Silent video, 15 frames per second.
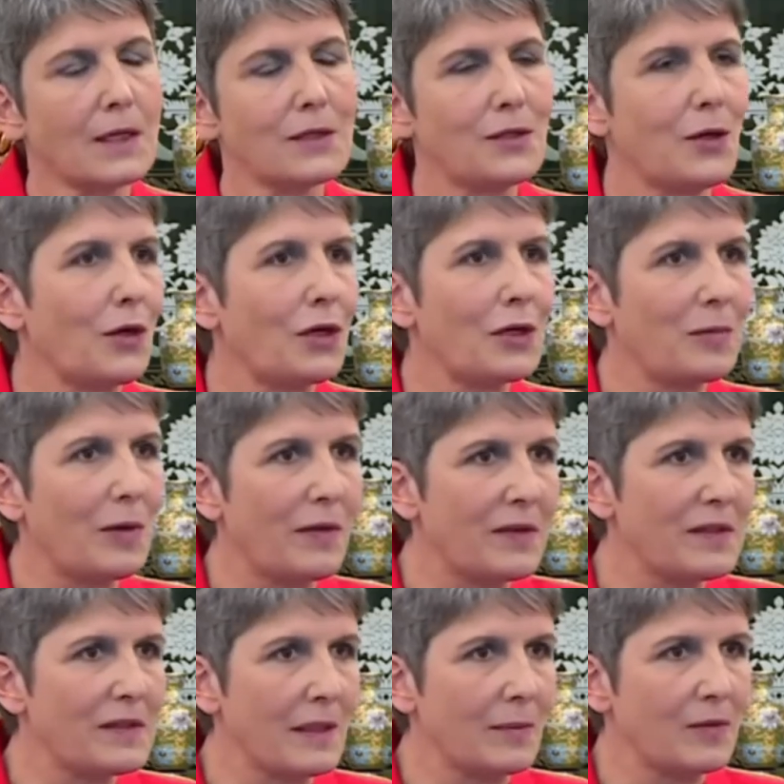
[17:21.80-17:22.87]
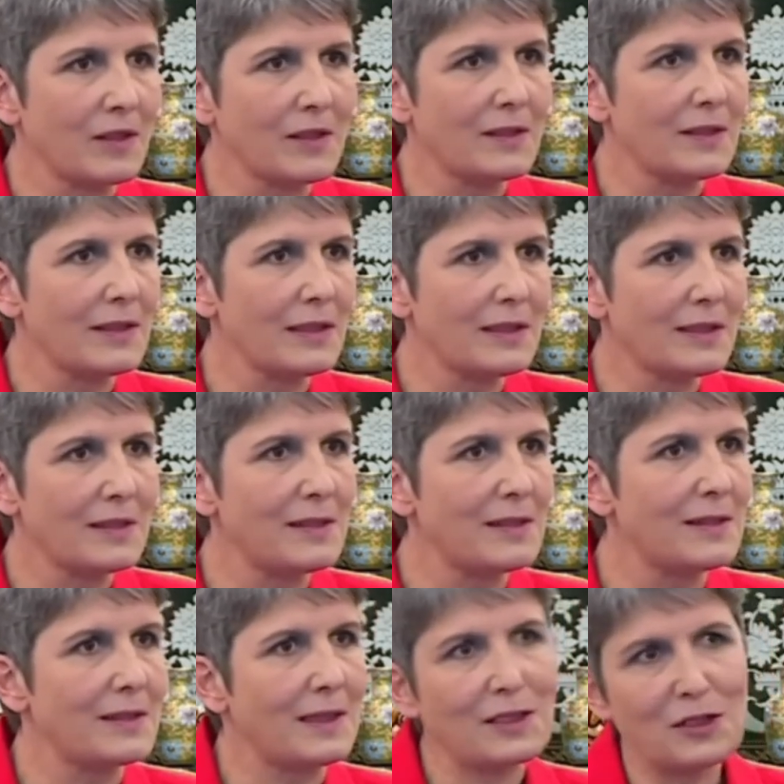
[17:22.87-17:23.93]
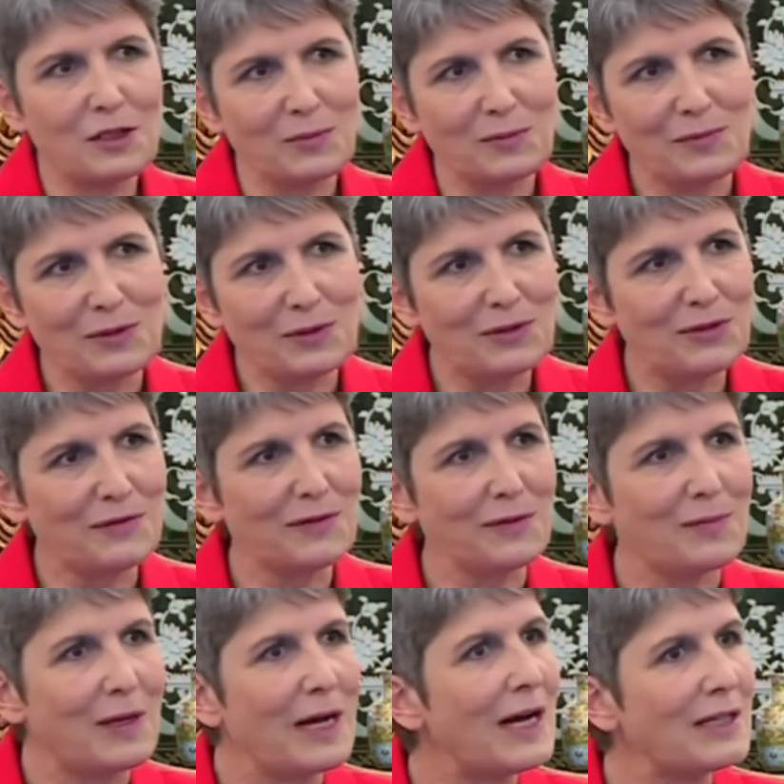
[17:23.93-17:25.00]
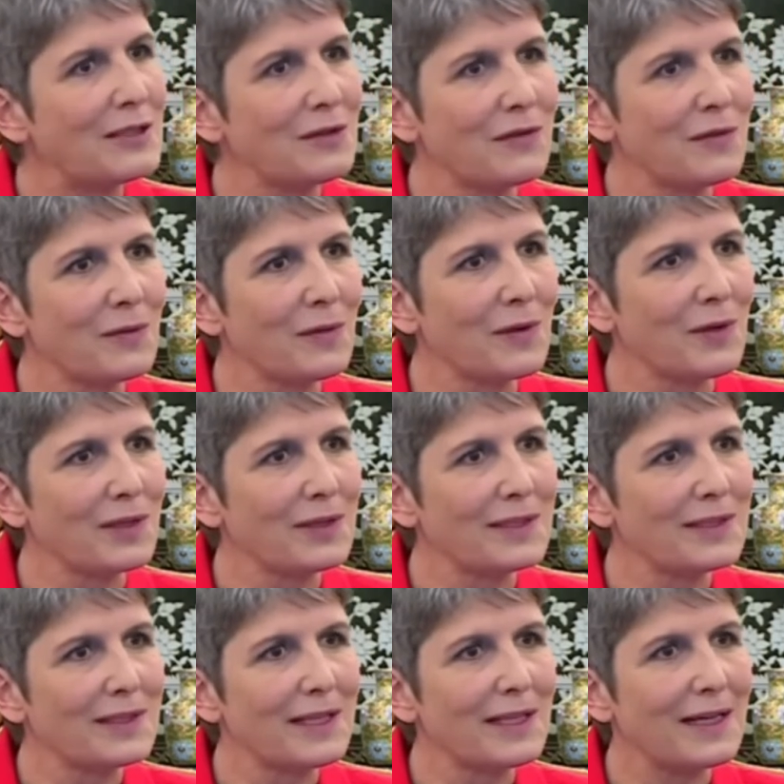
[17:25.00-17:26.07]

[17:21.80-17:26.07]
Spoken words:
Talking about the subcontinent, it's such a beautiful part of the world.